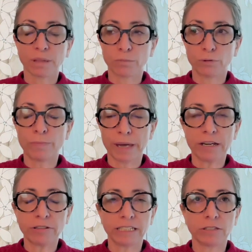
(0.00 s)

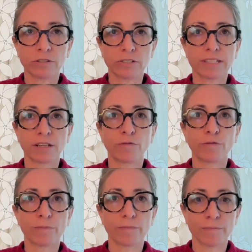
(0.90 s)
preparing yourself
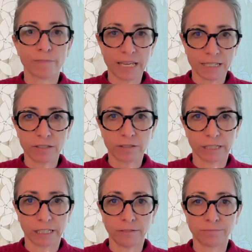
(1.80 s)

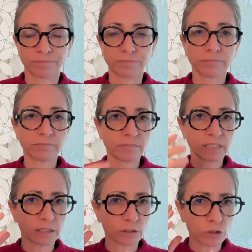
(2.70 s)
mentally
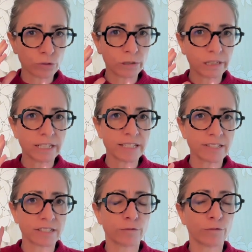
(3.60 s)
to
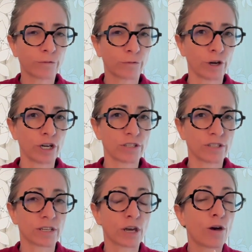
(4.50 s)
listen
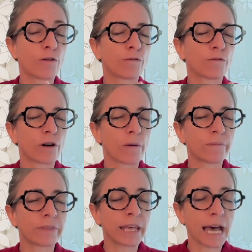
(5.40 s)
first
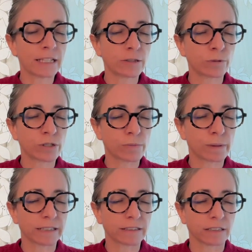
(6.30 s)
from that
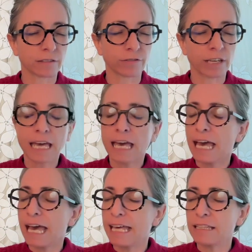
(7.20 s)
perspective.
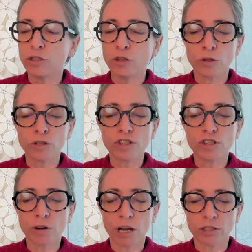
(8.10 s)
And your
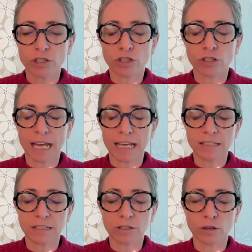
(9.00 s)
structure as
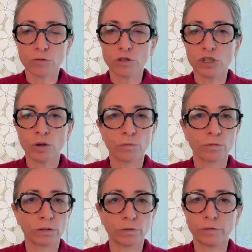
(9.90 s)
a coach
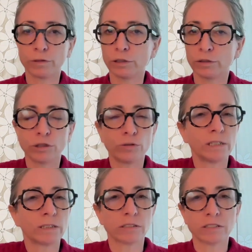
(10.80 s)
will follow. You
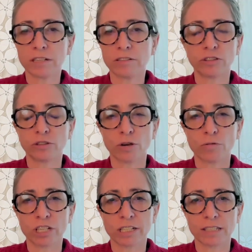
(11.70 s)
will conduct your
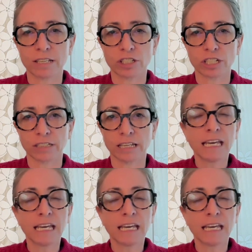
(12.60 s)
coaching session